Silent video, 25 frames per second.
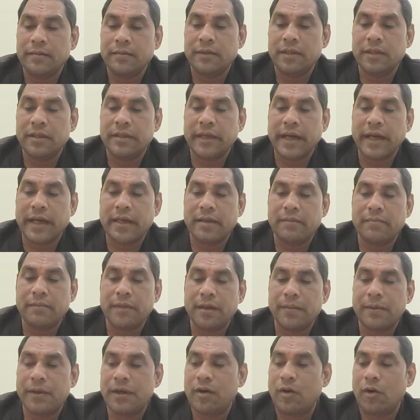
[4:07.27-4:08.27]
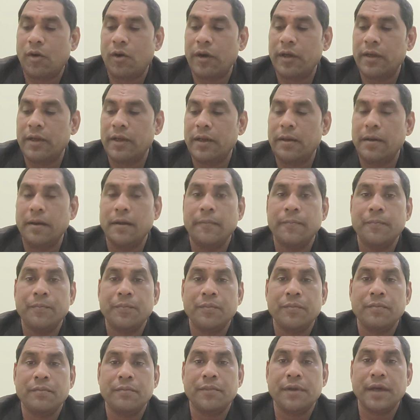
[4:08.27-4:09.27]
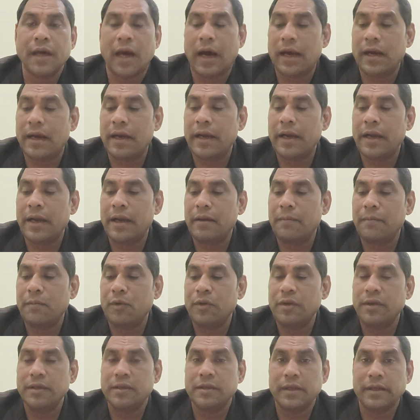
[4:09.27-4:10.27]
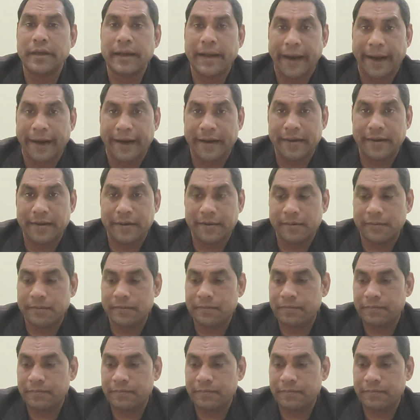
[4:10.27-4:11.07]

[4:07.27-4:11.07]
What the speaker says: This act may be called the Bihar Land Mutation Act.